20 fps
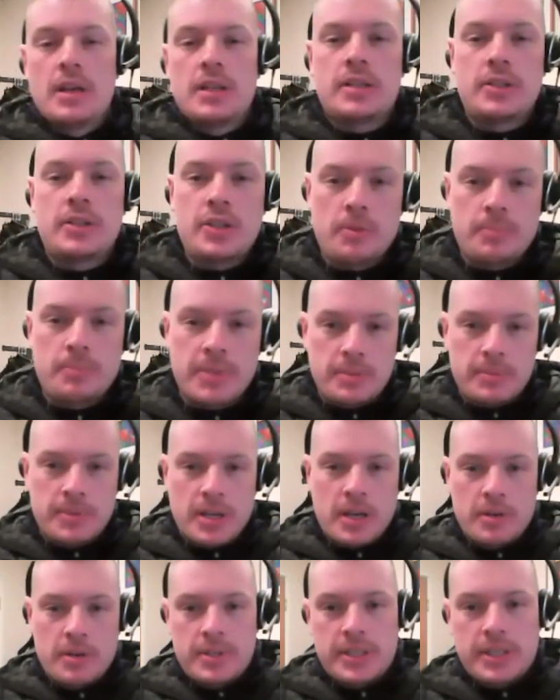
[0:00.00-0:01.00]
So top tips
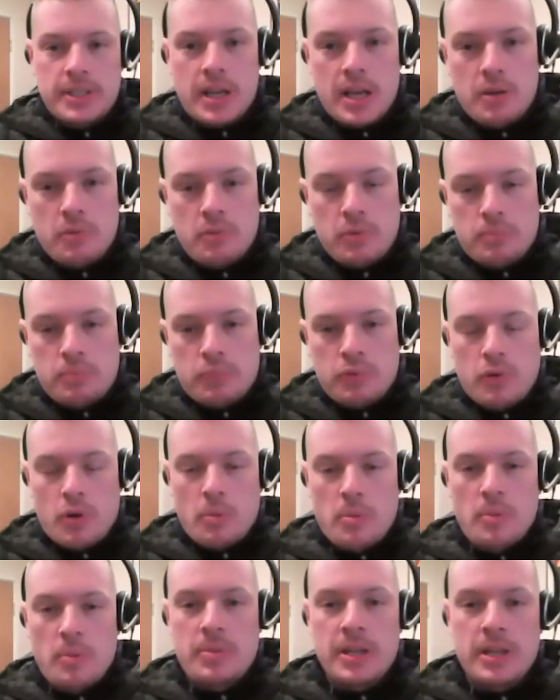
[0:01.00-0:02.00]
I would say would
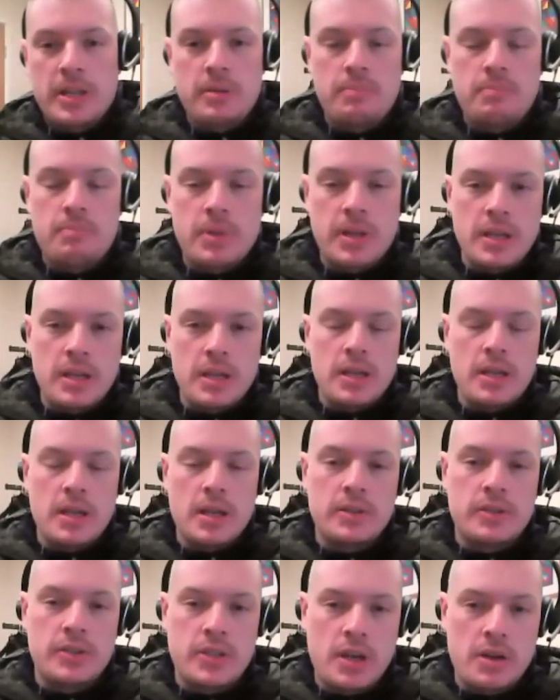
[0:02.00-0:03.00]
probably be
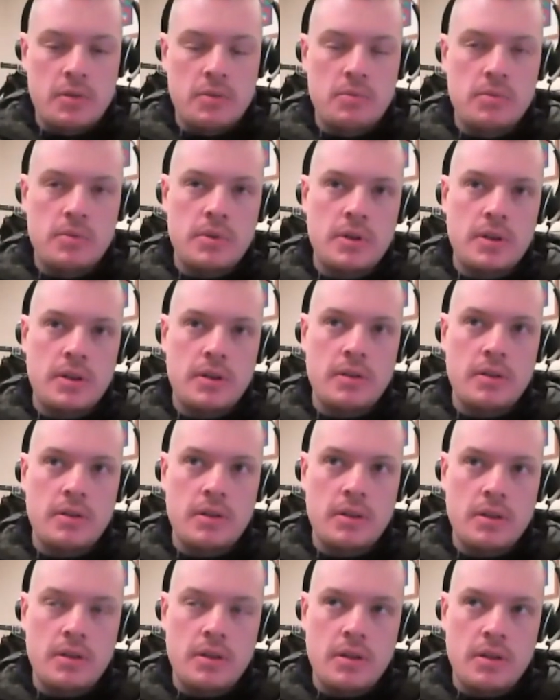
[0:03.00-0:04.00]
don't
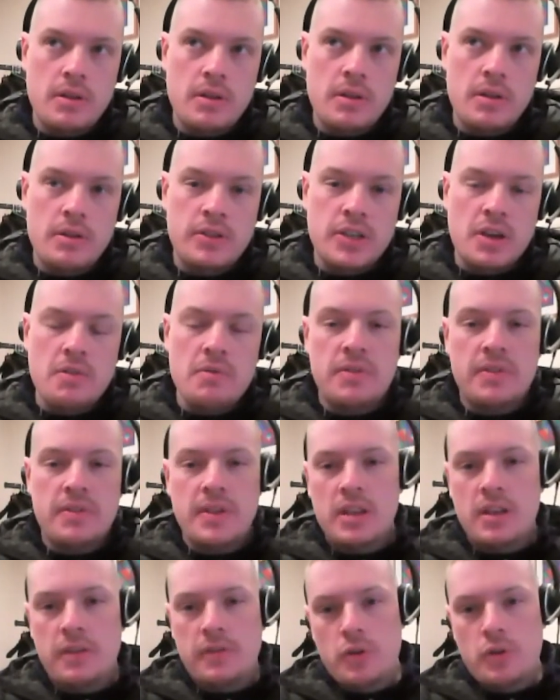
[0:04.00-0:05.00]

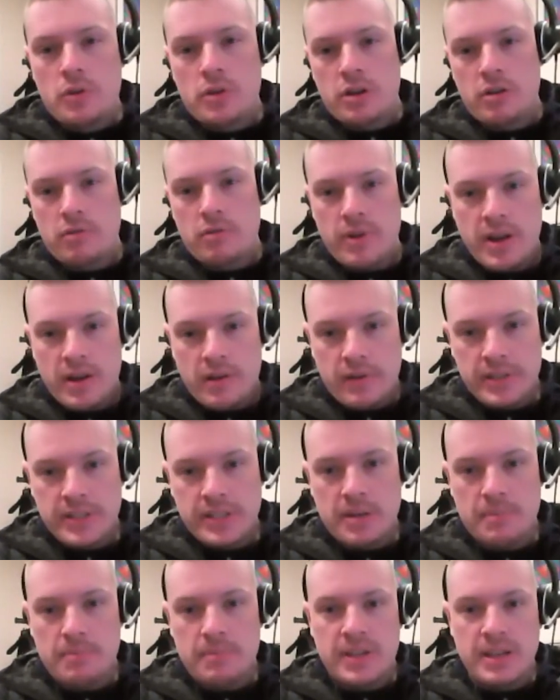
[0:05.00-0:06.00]
think of your career as
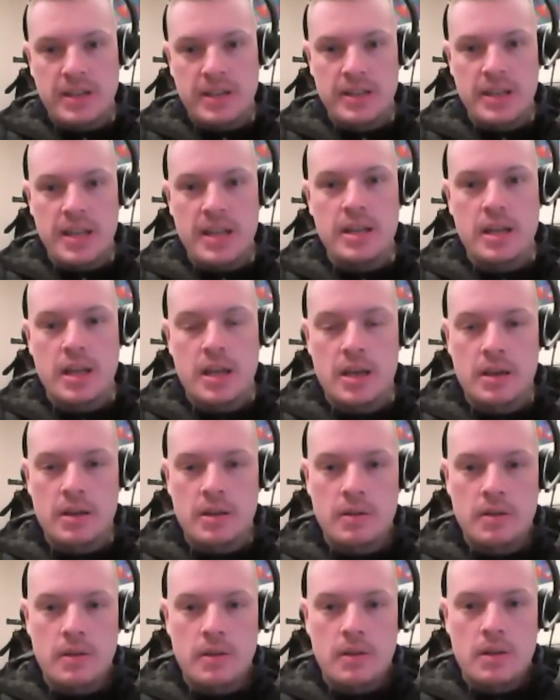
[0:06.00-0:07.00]
something linear.
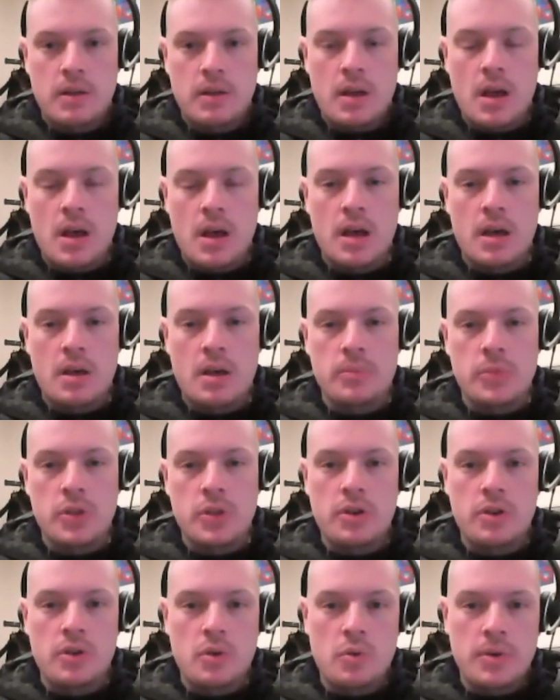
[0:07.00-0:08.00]

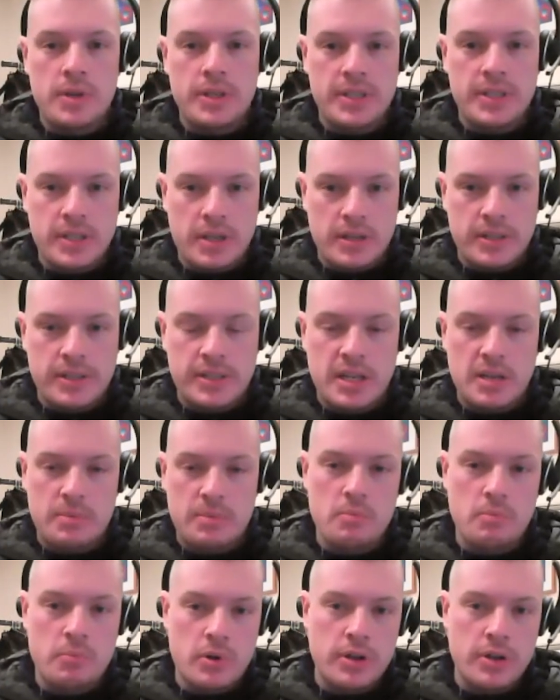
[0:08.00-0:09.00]
You can always sidestep
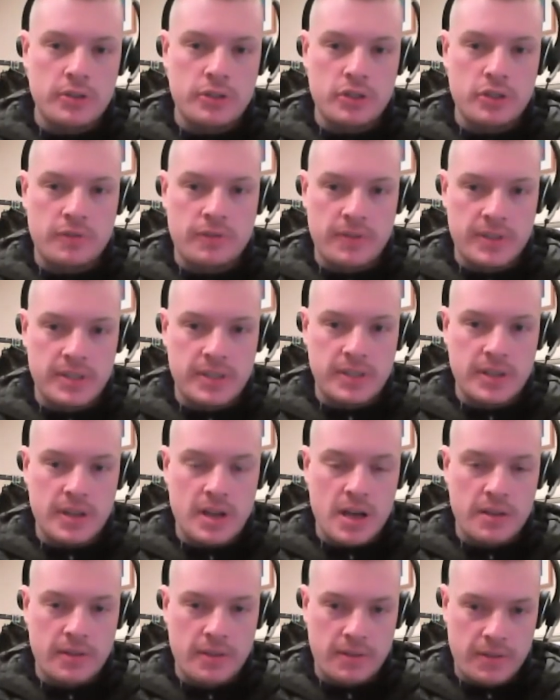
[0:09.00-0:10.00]
and branch off into
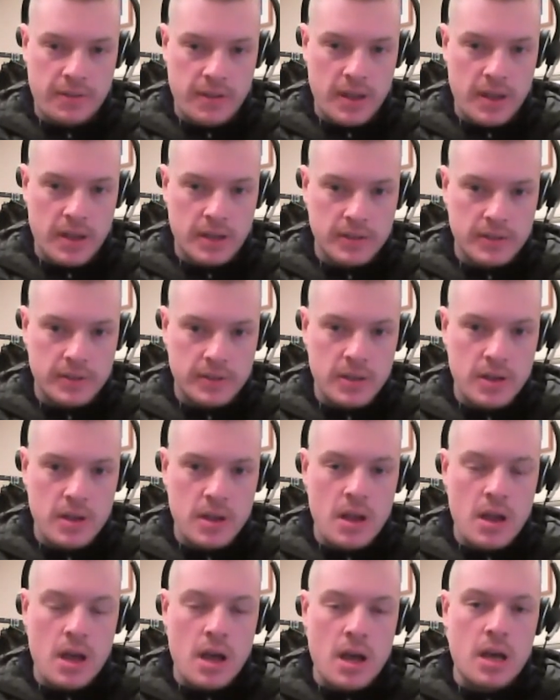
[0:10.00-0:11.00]
other things.
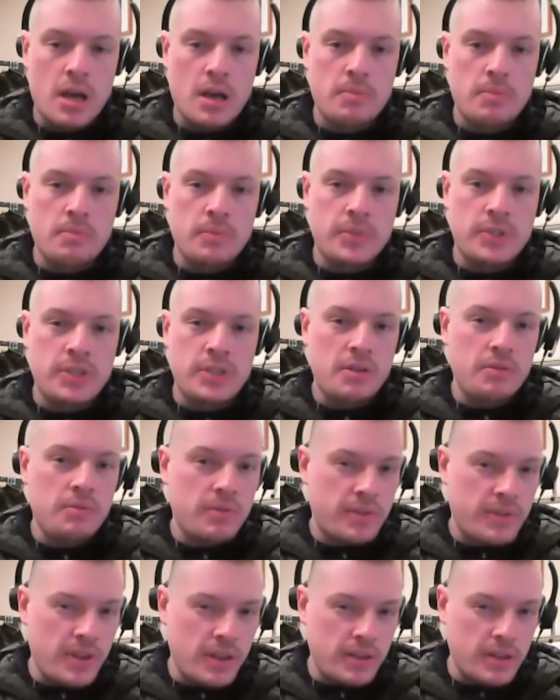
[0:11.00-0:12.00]

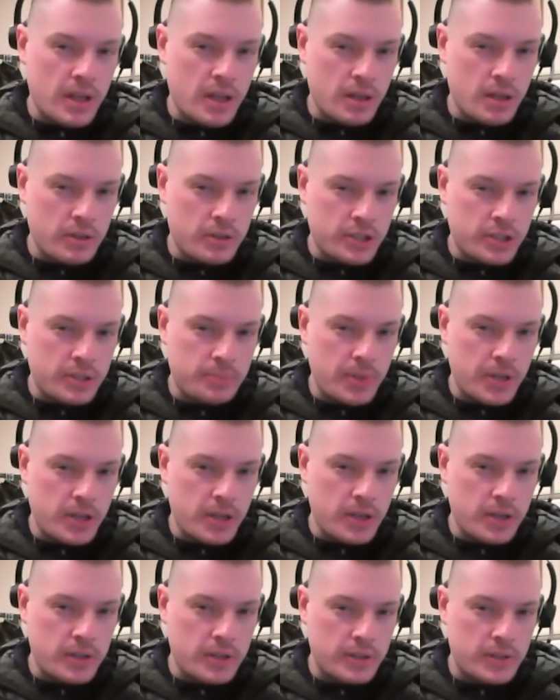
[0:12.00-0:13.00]
Don't think that just
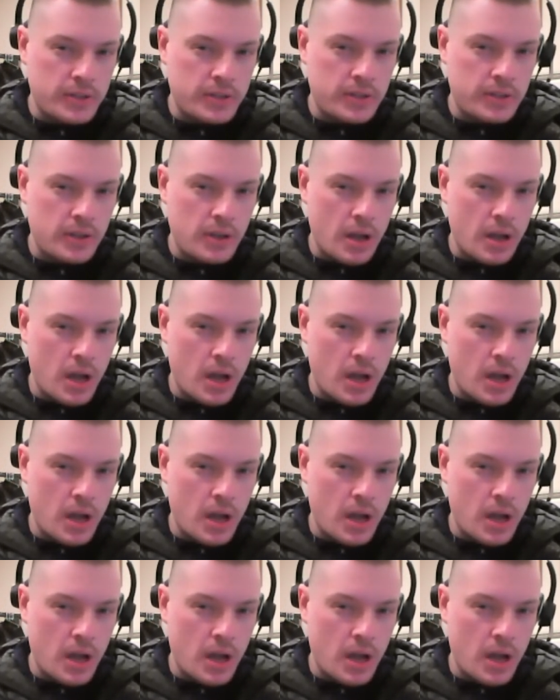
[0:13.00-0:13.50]
because